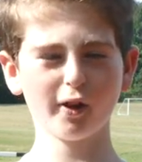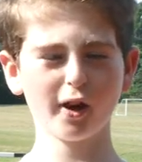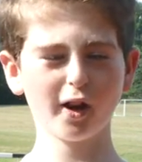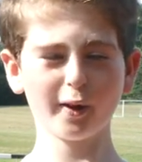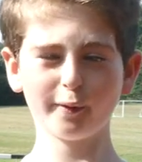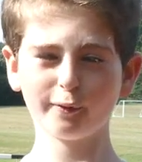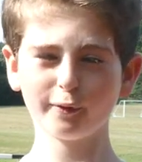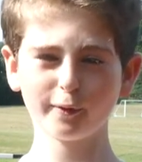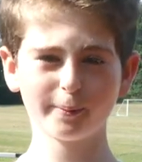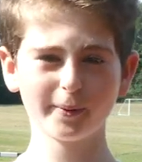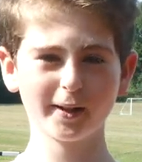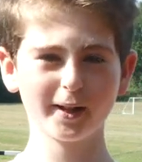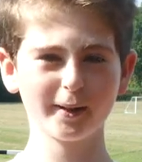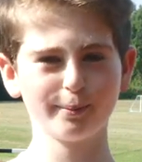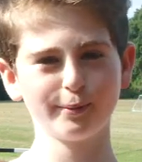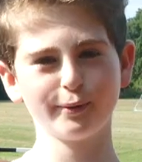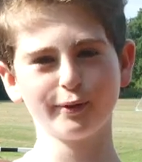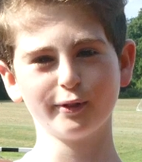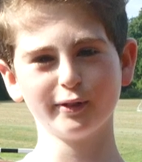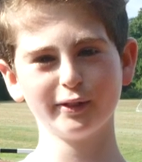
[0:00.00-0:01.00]
other
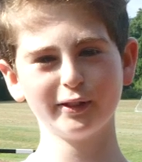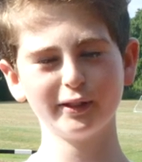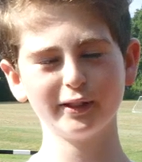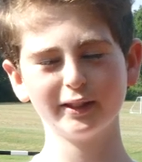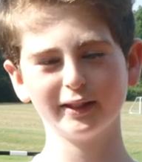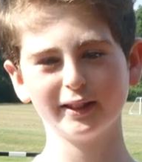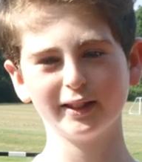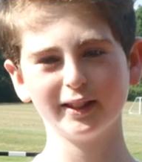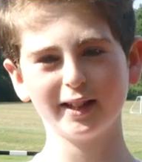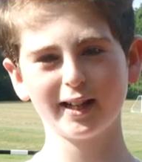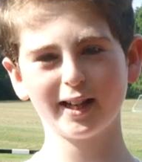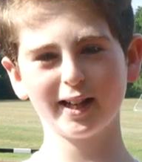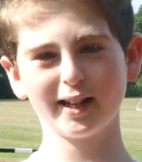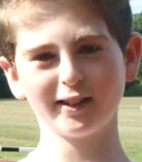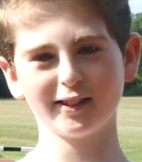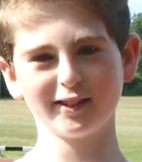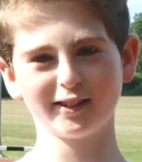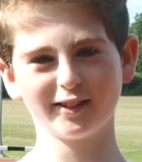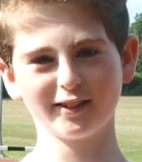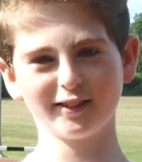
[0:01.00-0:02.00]
people
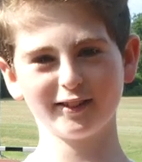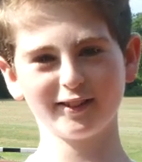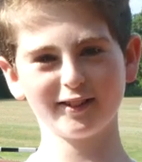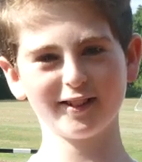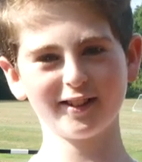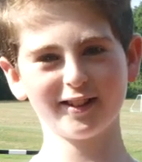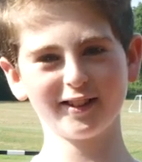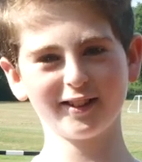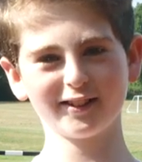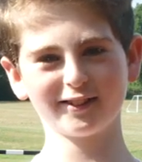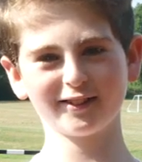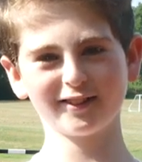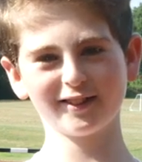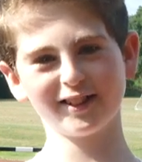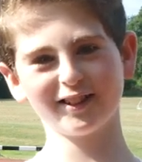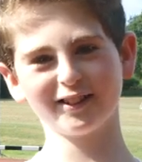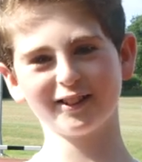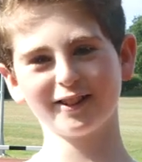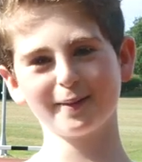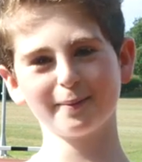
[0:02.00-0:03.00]
and to
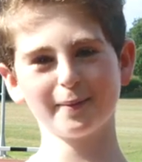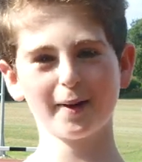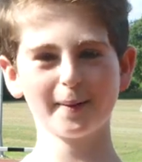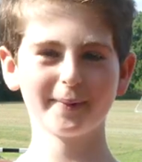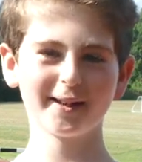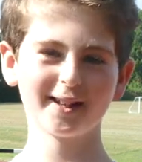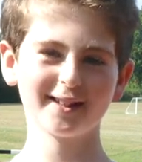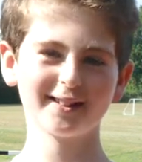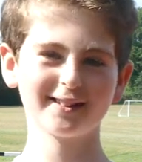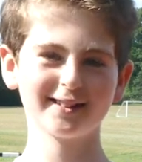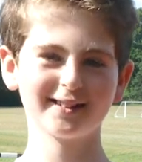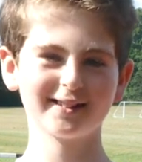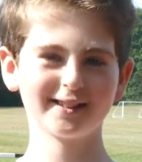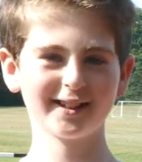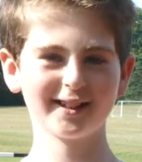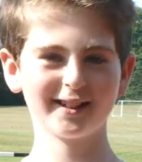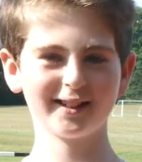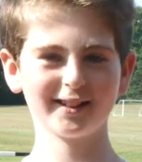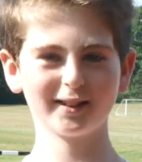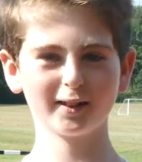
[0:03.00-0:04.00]
try and do my best
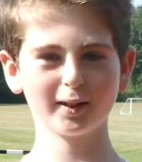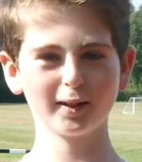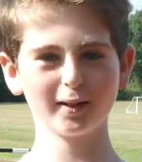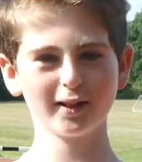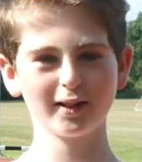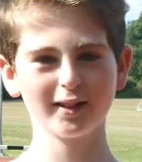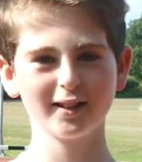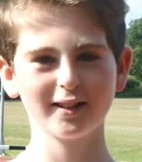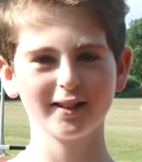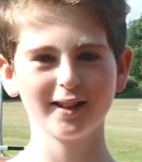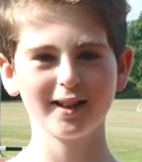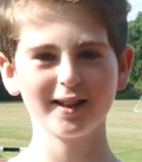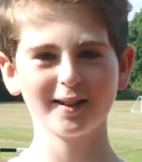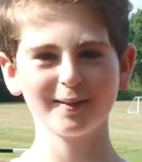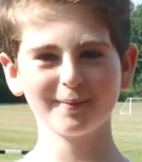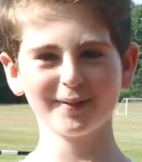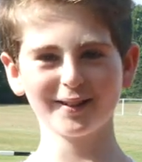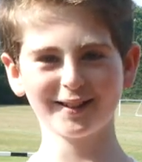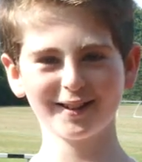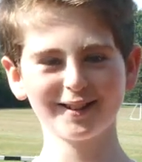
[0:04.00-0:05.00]
at
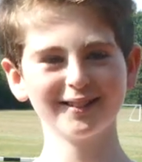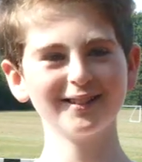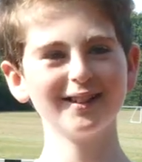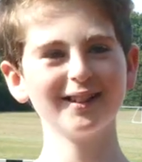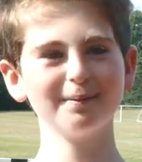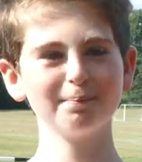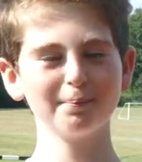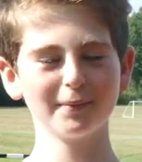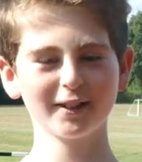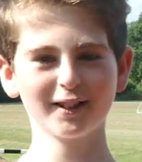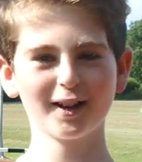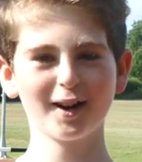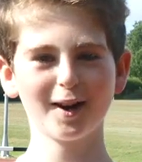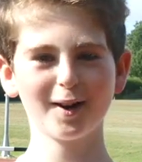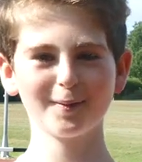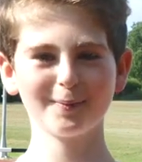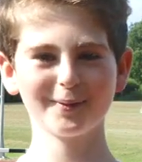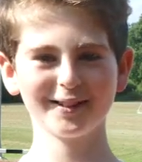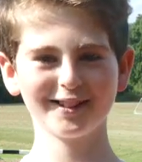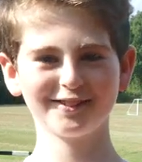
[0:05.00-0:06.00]
the
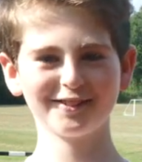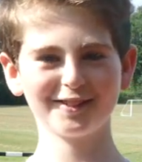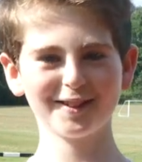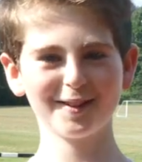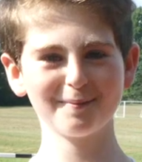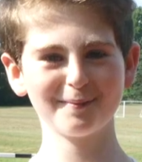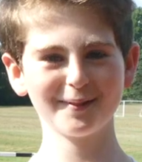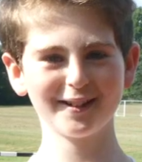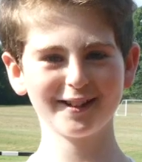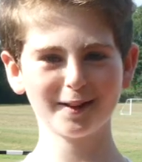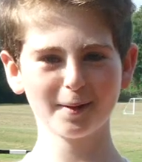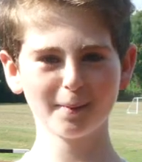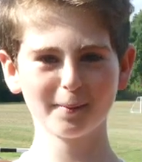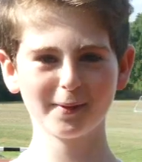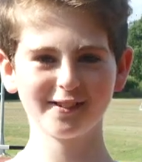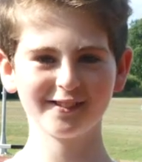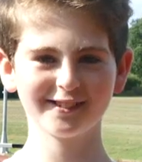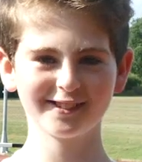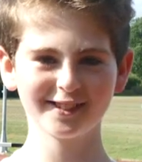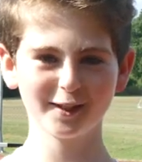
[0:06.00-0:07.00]
Macabre GB
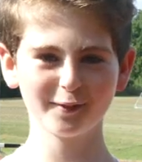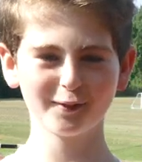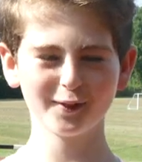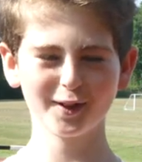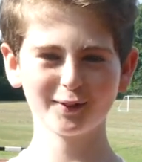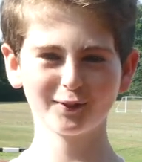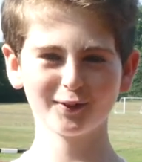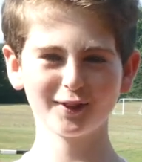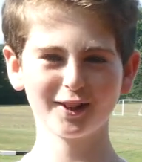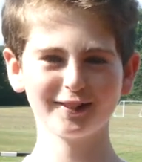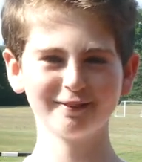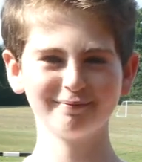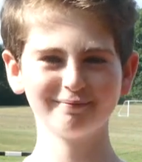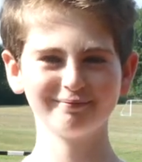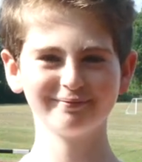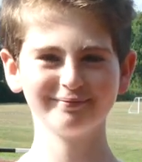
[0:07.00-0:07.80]
Community Fun Run.